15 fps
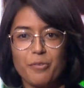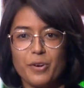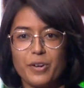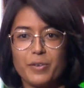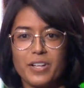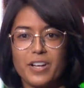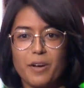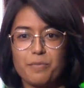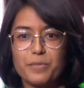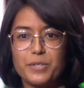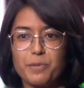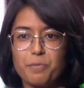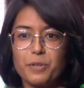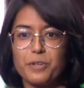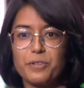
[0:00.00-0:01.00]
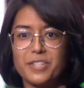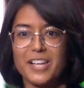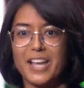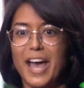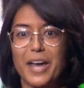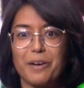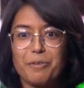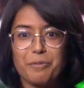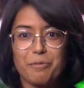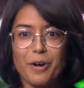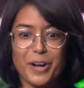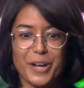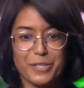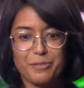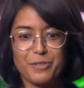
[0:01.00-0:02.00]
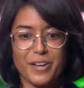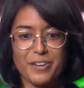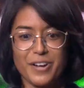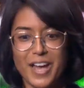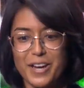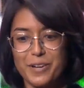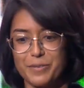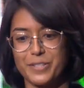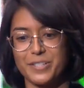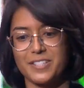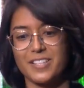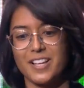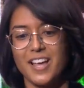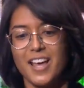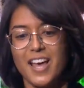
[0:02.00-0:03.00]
when it comes to producing animal products without animals.